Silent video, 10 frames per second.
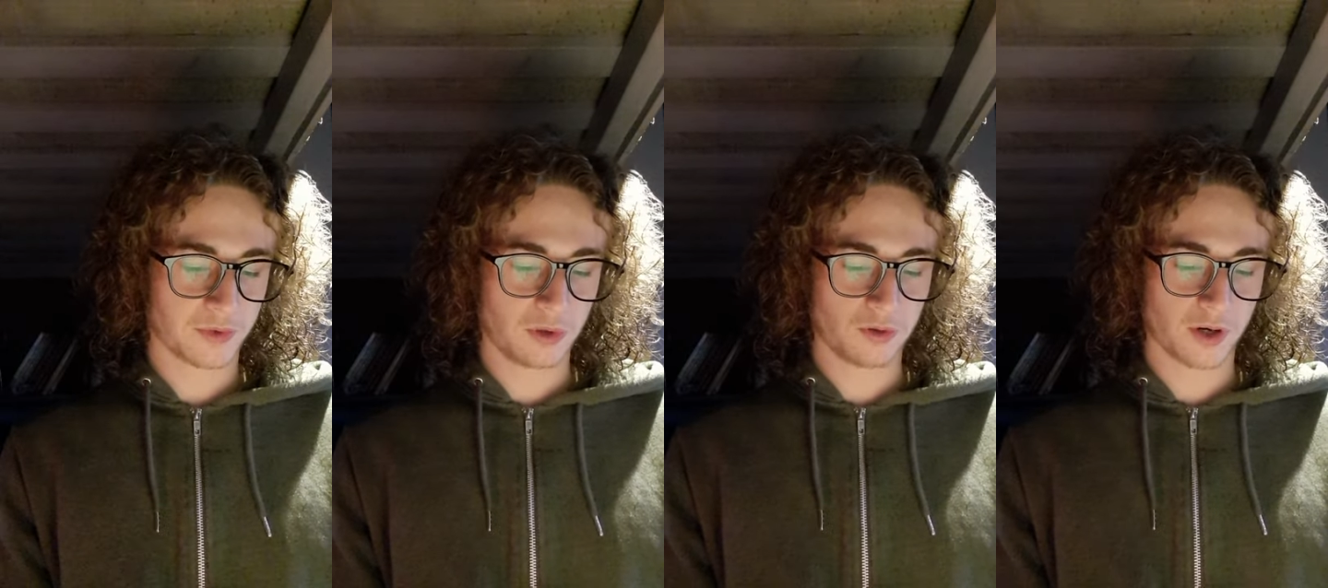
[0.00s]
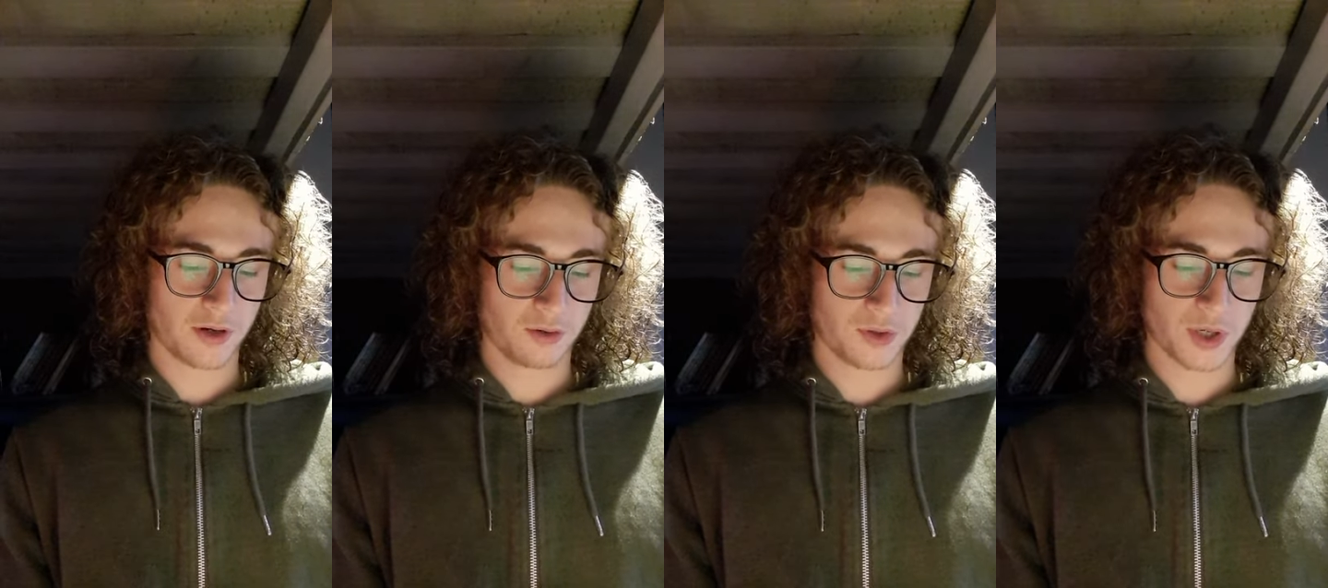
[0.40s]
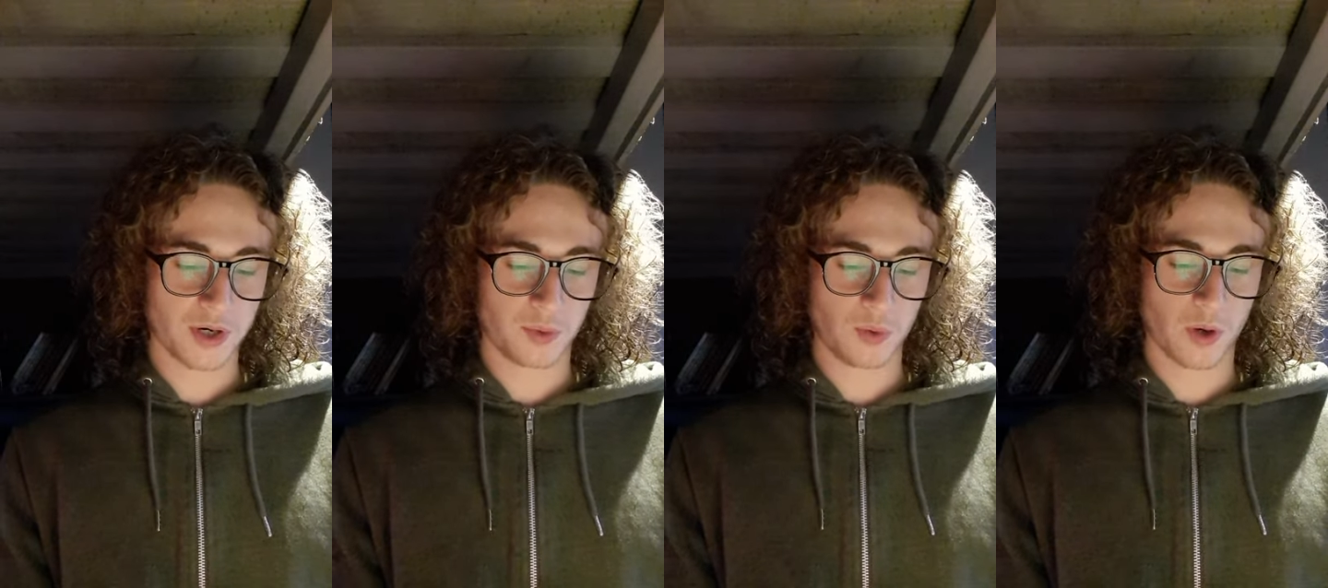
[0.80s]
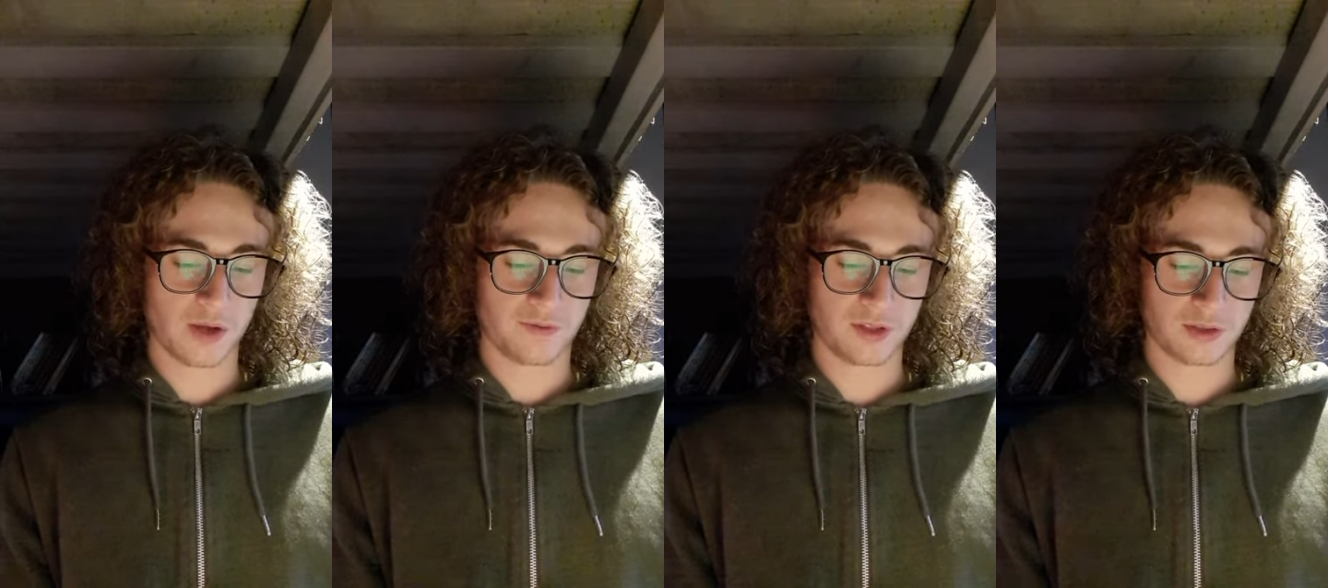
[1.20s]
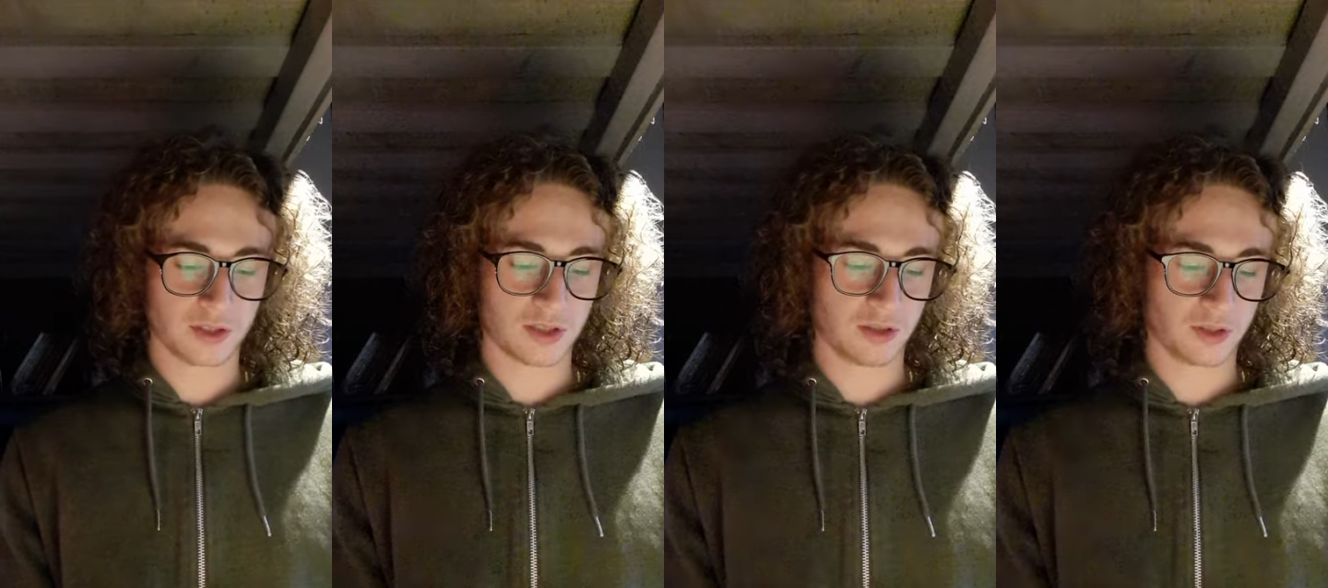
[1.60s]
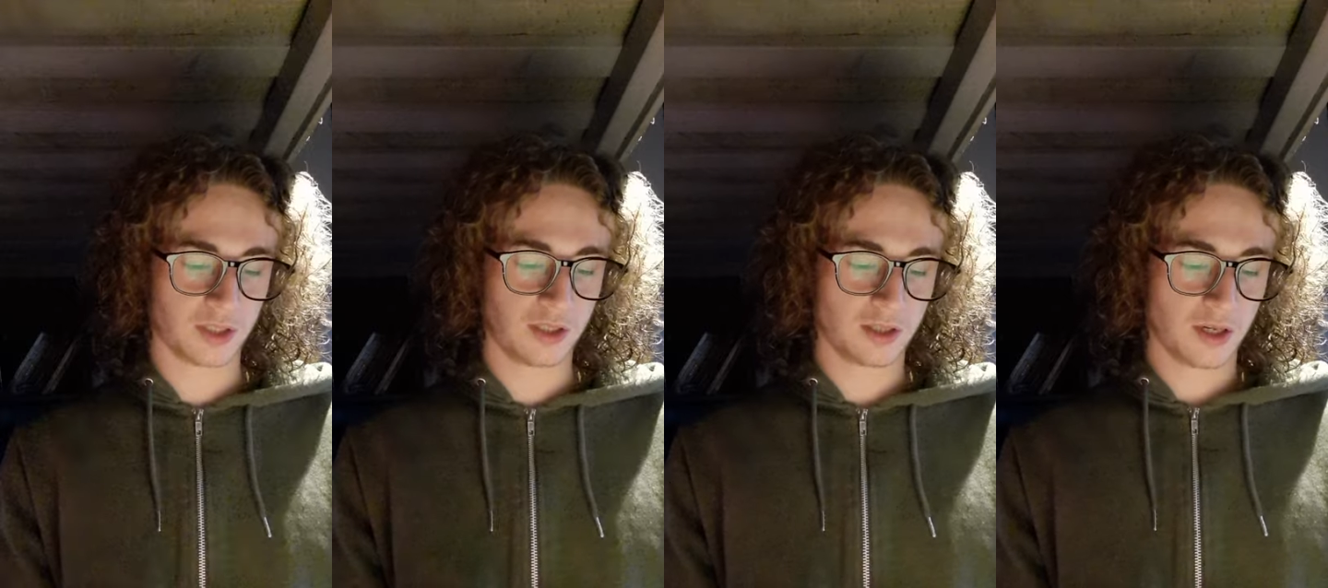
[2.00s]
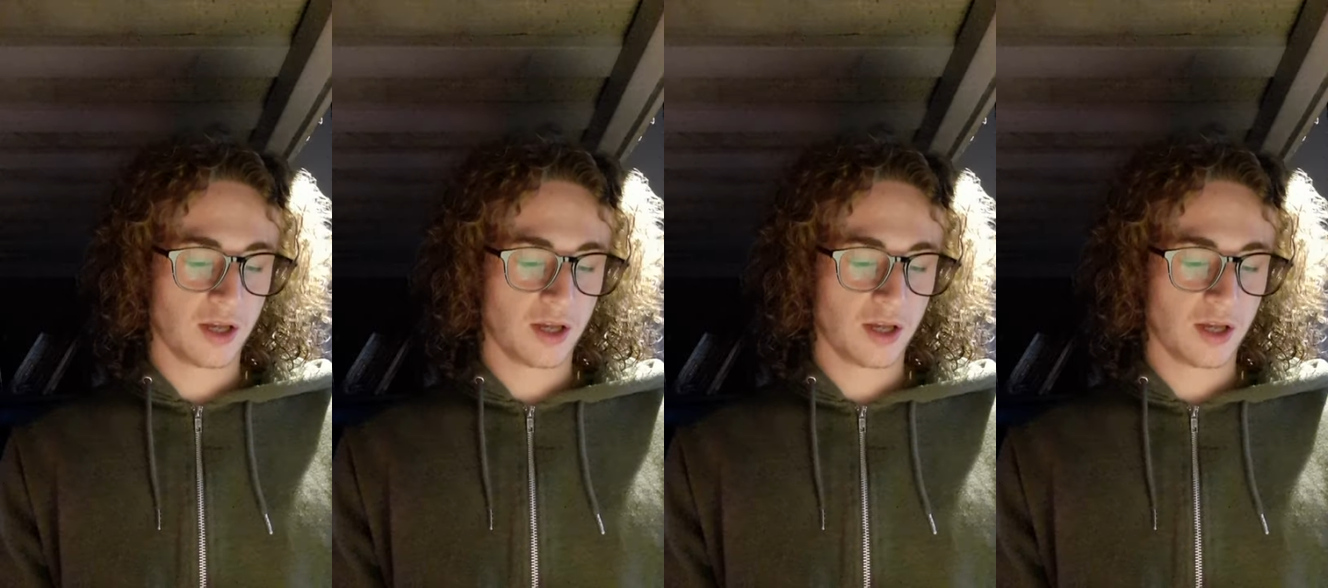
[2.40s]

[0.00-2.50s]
All right, all right, we'll wait for you, said Silky.